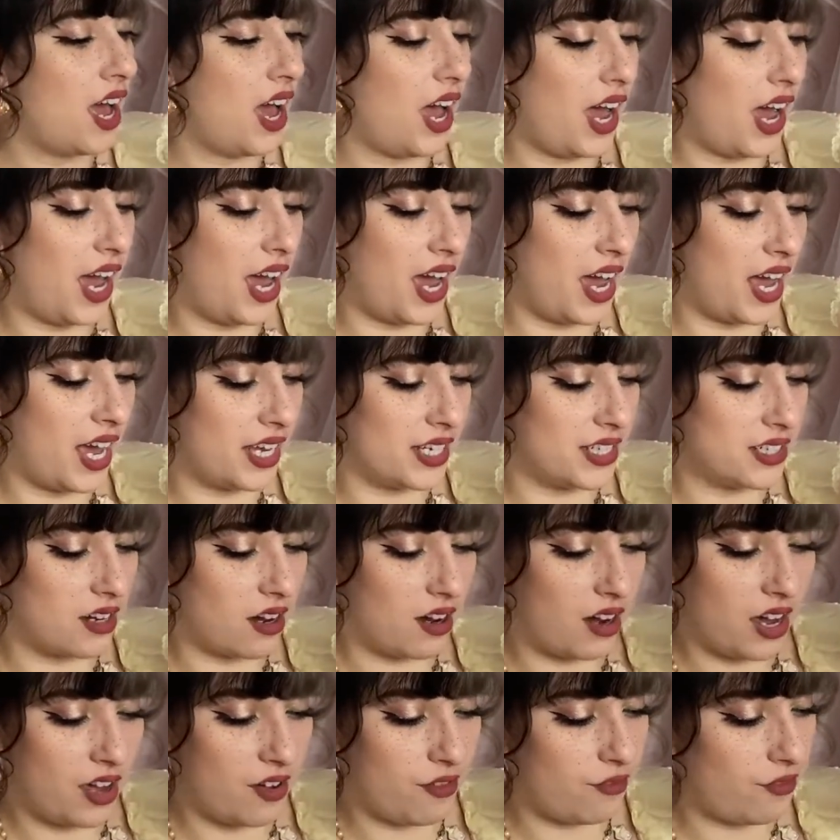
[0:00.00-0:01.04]
And
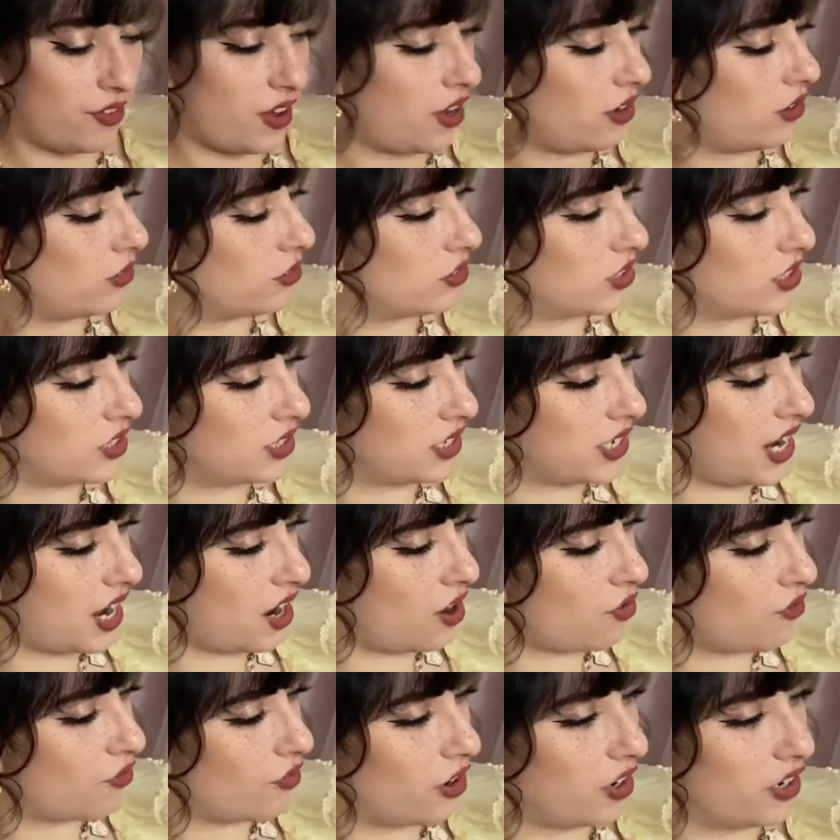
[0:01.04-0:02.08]
I found
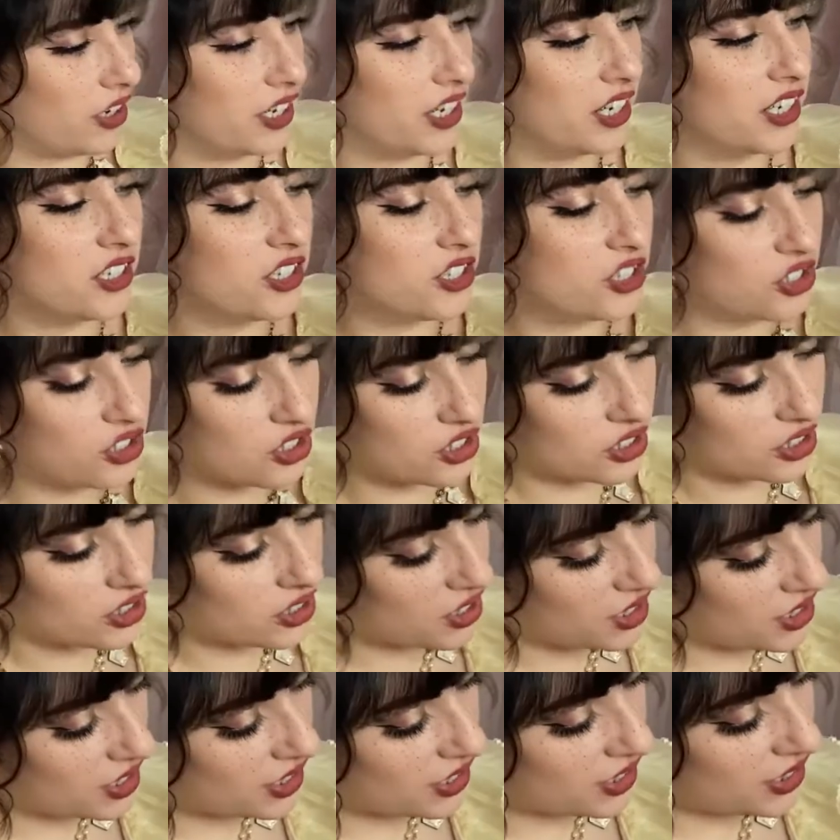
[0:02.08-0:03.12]
nail varnish
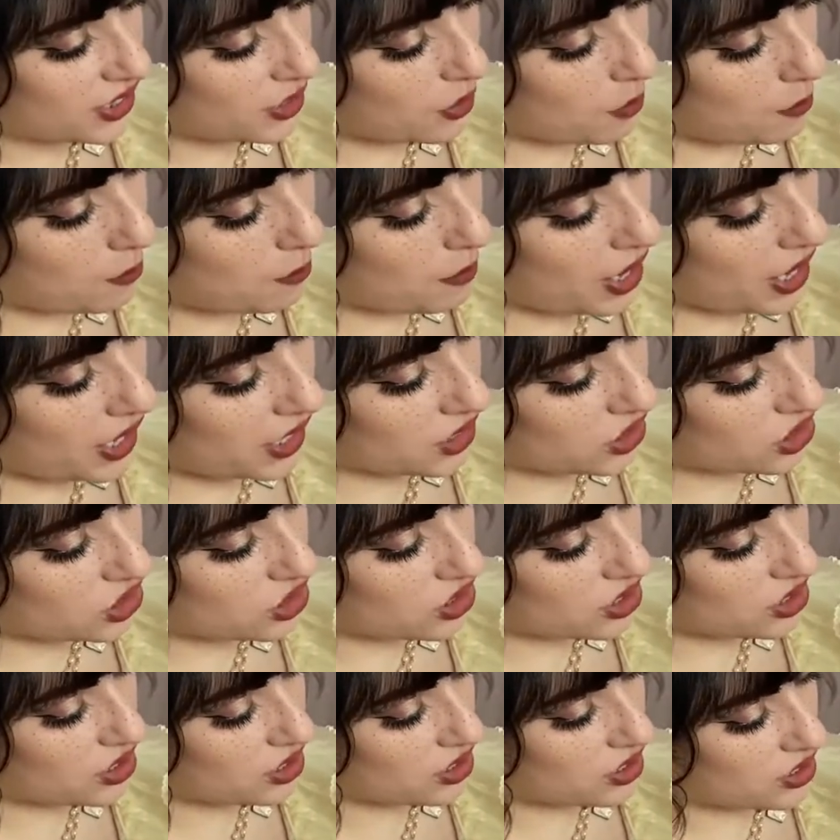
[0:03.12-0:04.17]
that
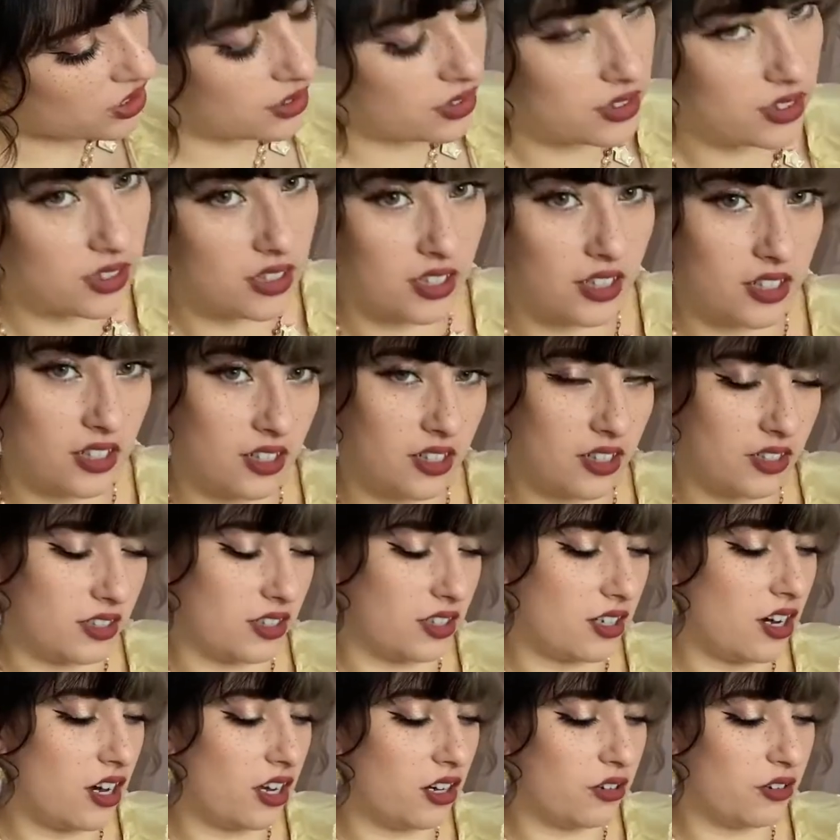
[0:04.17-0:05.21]
matched the
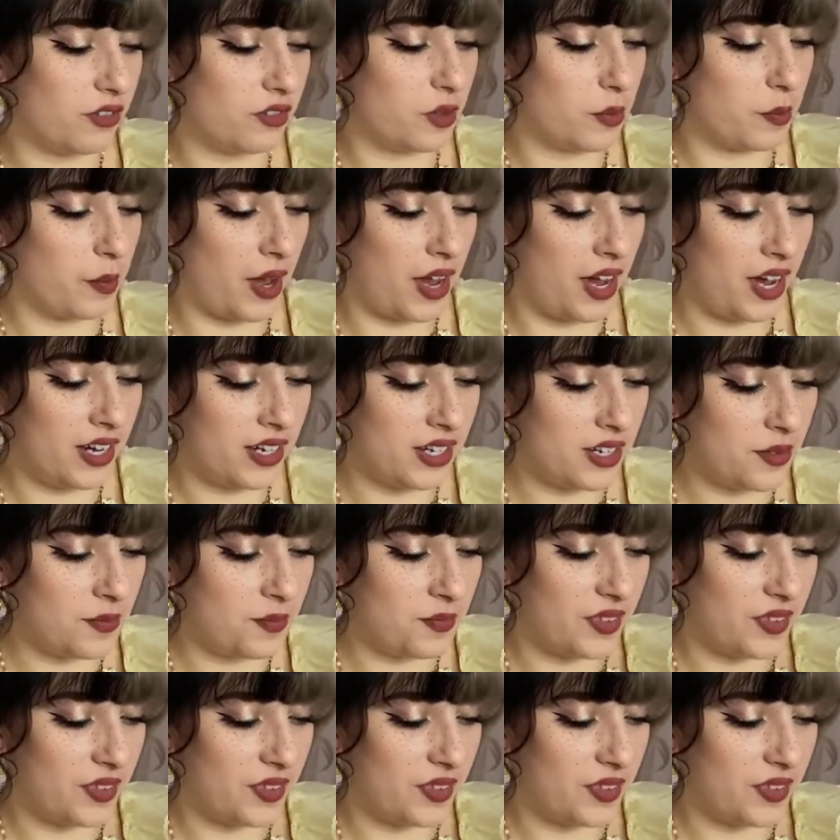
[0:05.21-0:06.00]
colour of the bag.